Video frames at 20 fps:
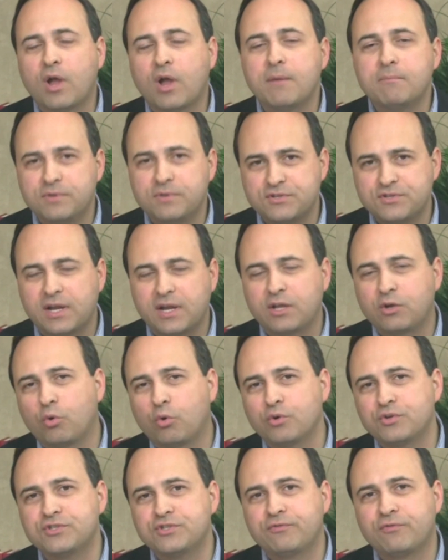I'm designing
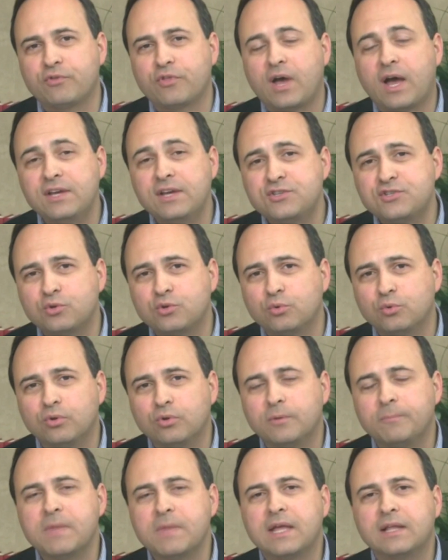courses for the high
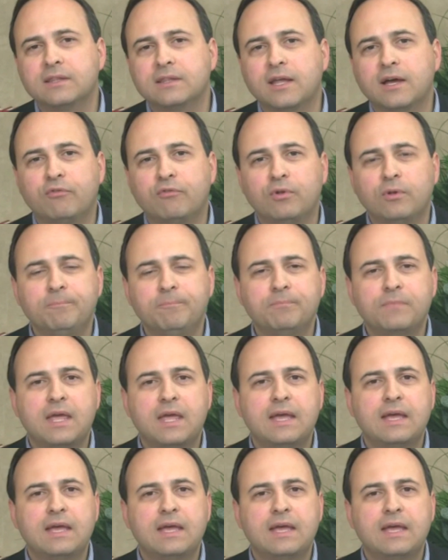school level.